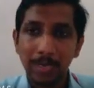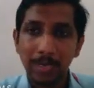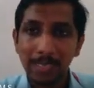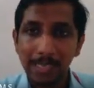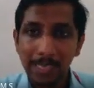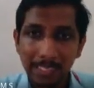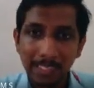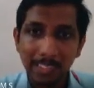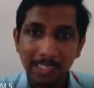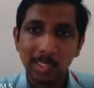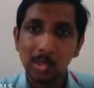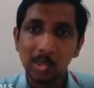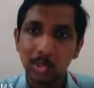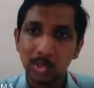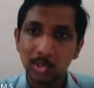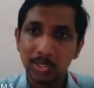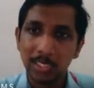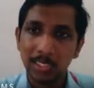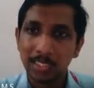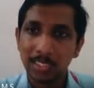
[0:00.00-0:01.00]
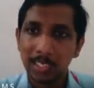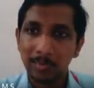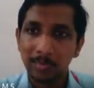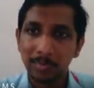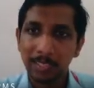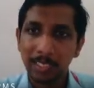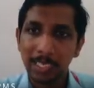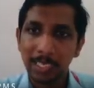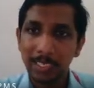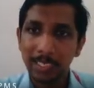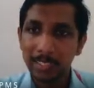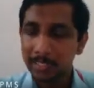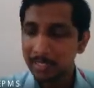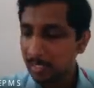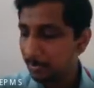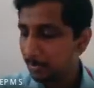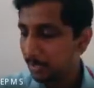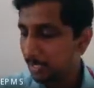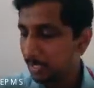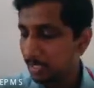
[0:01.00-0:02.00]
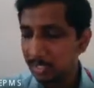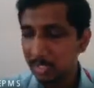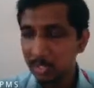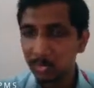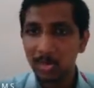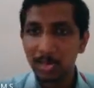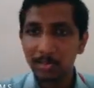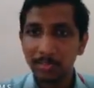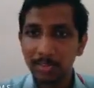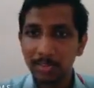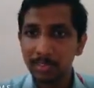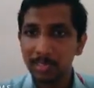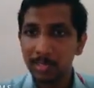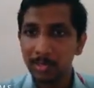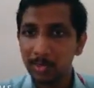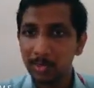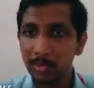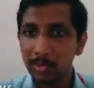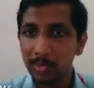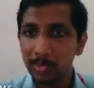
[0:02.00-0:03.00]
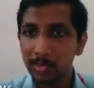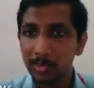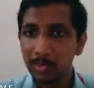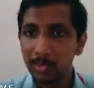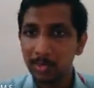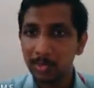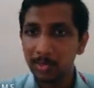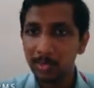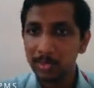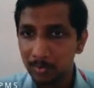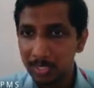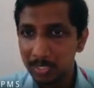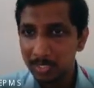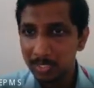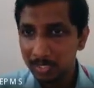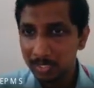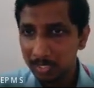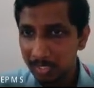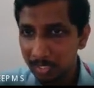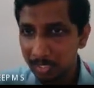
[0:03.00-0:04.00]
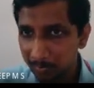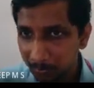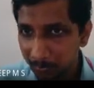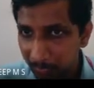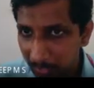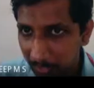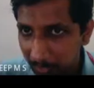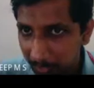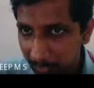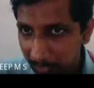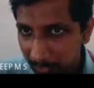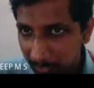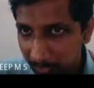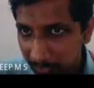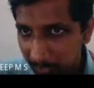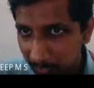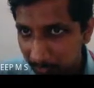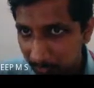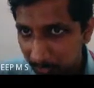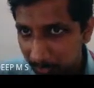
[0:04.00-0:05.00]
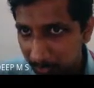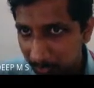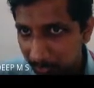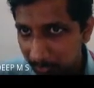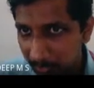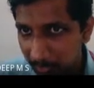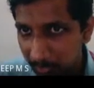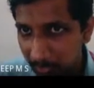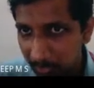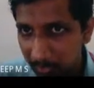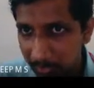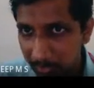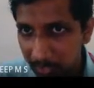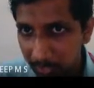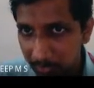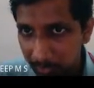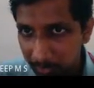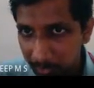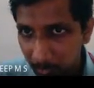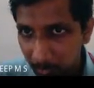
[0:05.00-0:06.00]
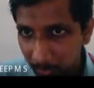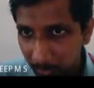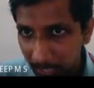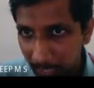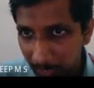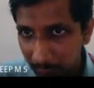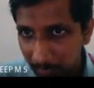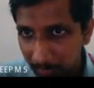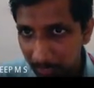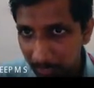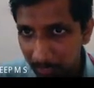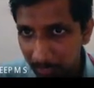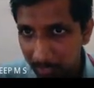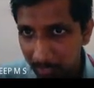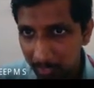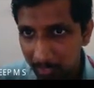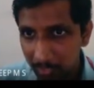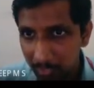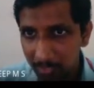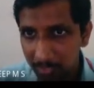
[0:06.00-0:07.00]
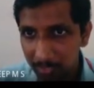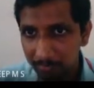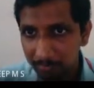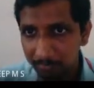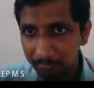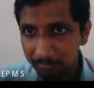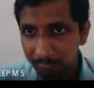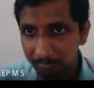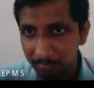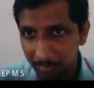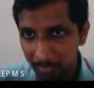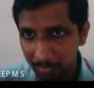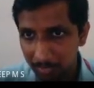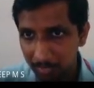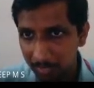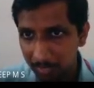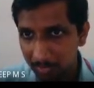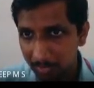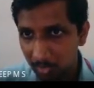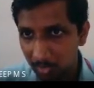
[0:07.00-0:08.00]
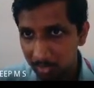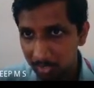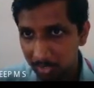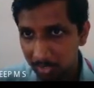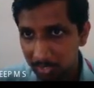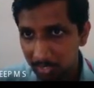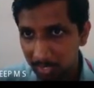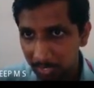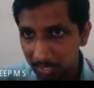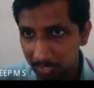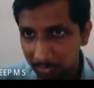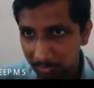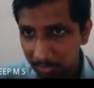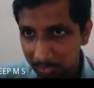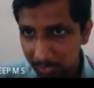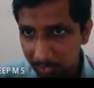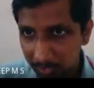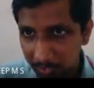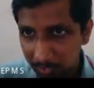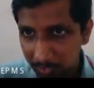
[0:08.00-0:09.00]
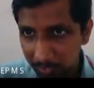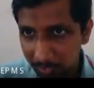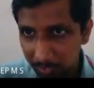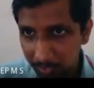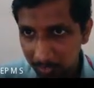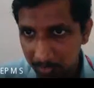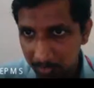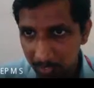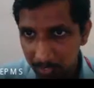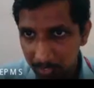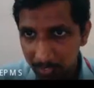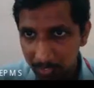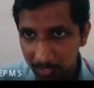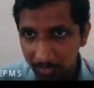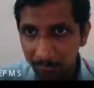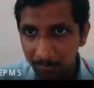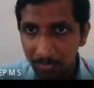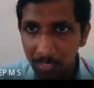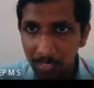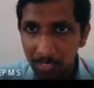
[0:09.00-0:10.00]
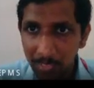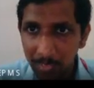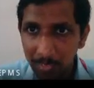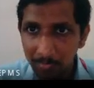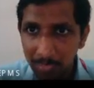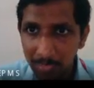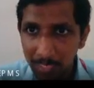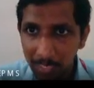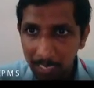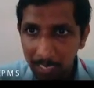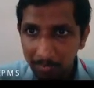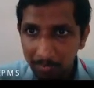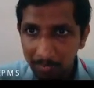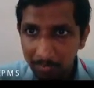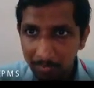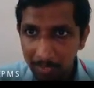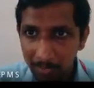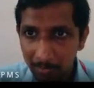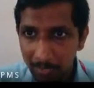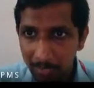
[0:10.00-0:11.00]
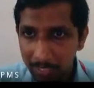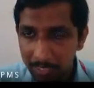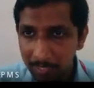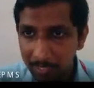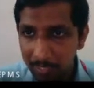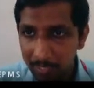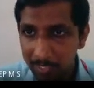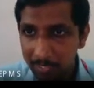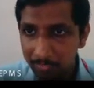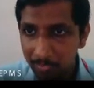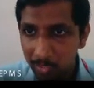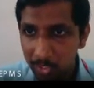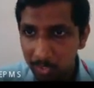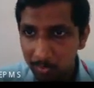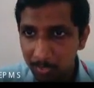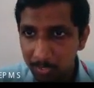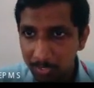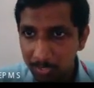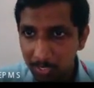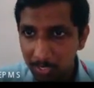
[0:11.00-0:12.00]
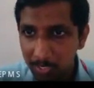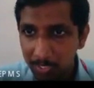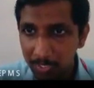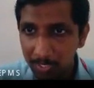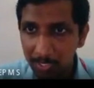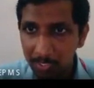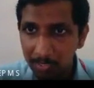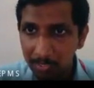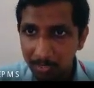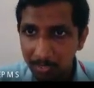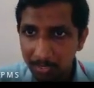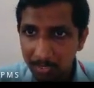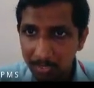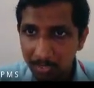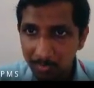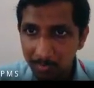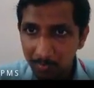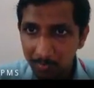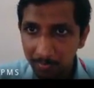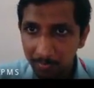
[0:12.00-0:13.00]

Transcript: links also. Say some cases what we will do is that, so please see this figure. Say once we have a cross section like this, and we have our main reinforcement running like this,